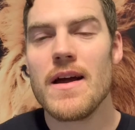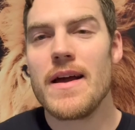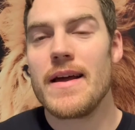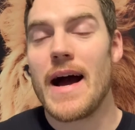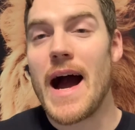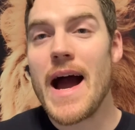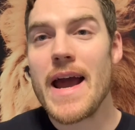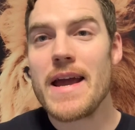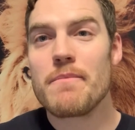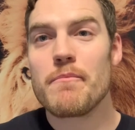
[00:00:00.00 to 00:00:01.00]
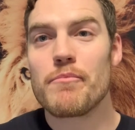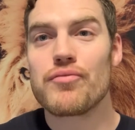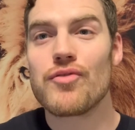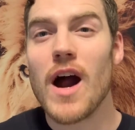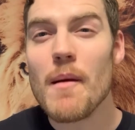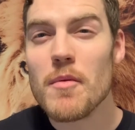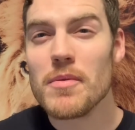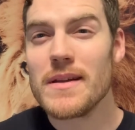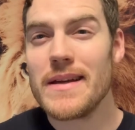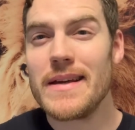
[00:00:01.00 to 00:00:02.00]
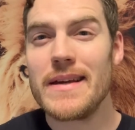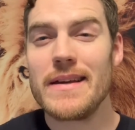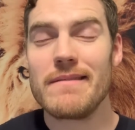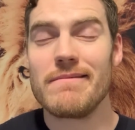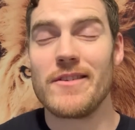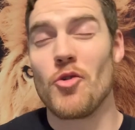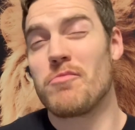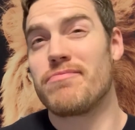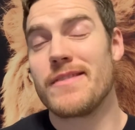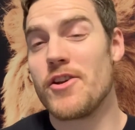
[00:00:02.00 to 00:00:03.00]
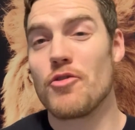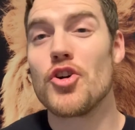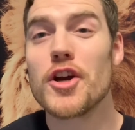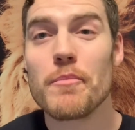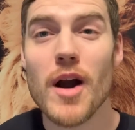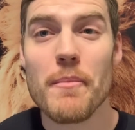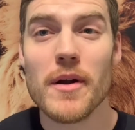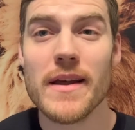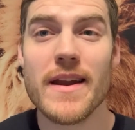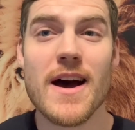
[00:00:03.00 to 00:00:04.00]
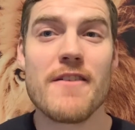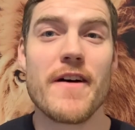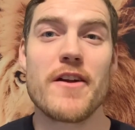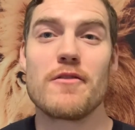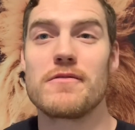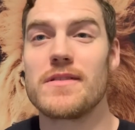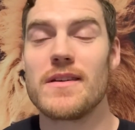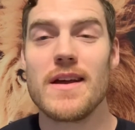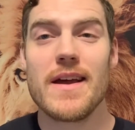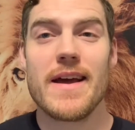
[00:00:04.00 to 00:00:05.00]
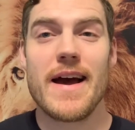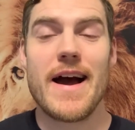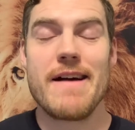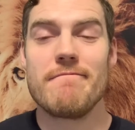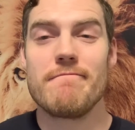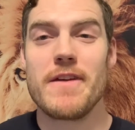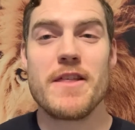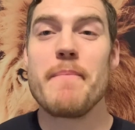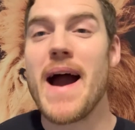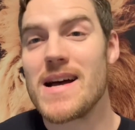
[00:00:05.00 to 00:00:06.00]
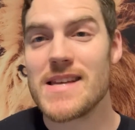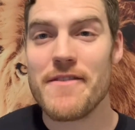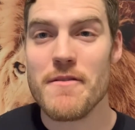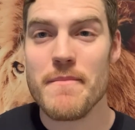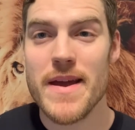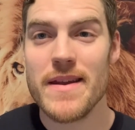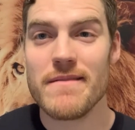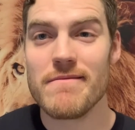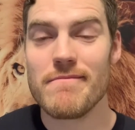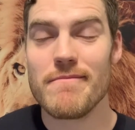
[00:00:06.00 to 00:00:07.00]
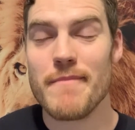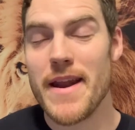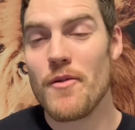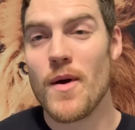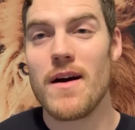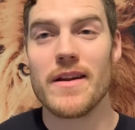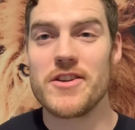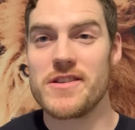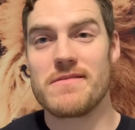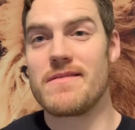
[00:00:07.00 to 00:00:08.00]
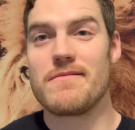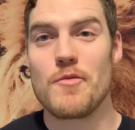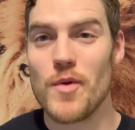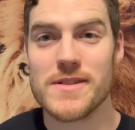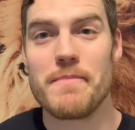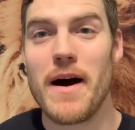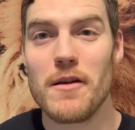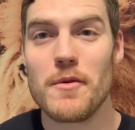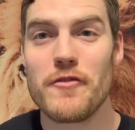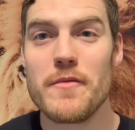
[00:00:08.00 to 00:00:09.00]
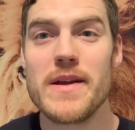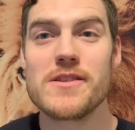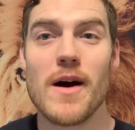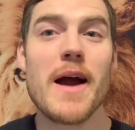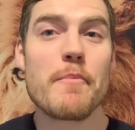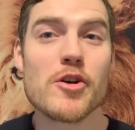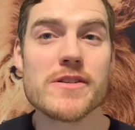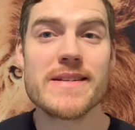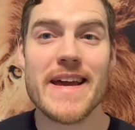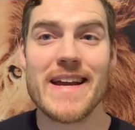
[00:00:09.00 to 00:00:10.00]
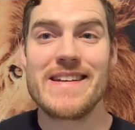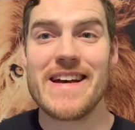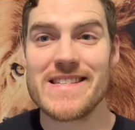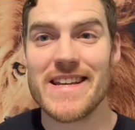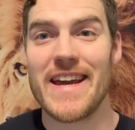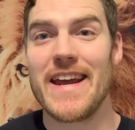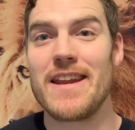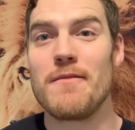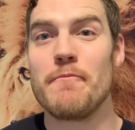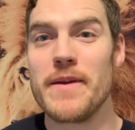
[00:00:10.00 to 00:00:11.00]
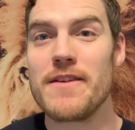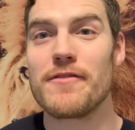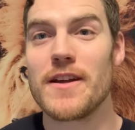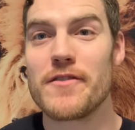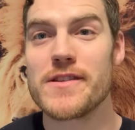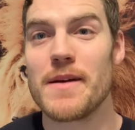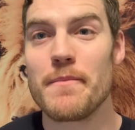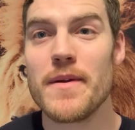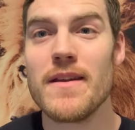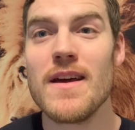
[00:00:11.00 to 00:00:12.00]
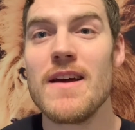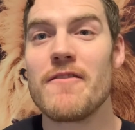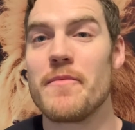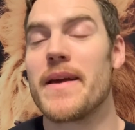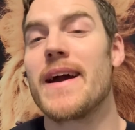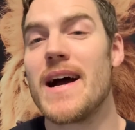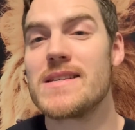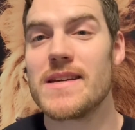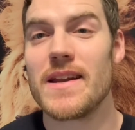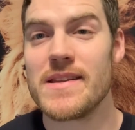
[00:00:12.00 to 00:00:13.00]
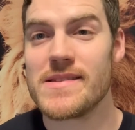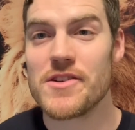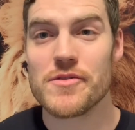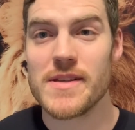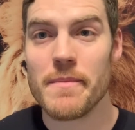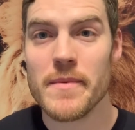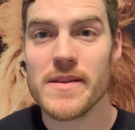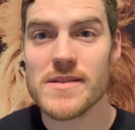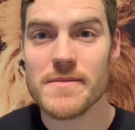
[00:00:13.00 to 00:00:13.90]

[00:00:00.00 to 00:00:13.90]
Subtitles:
I probably don't, cook it properly enough. In the past, I haven't made it well, and it wasn't palatable for me. So I personally take a desiccated beef liver supplement from the guys at Ancestral Supplements.